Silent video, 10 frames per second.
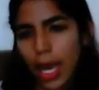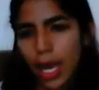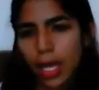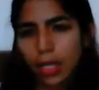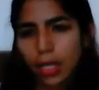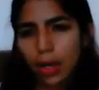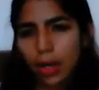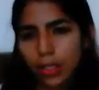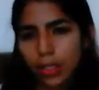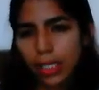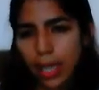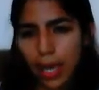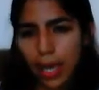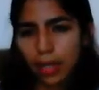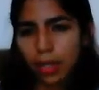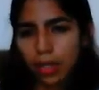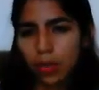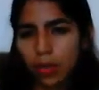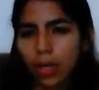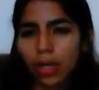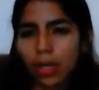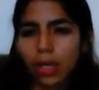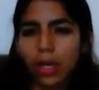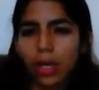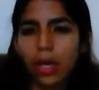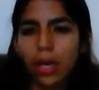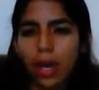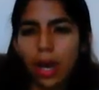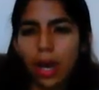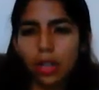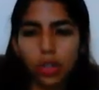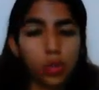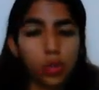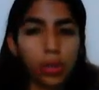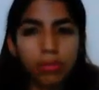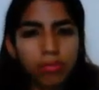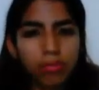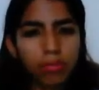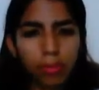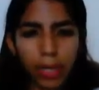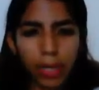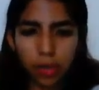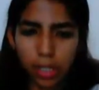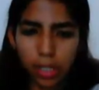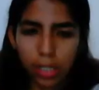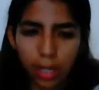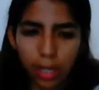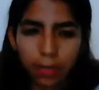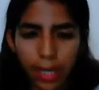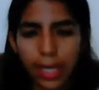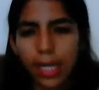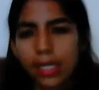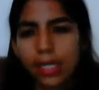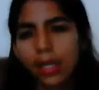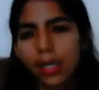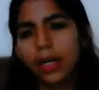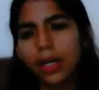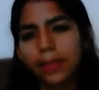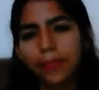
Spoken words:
And on this hand, you can choose one by yourself and then start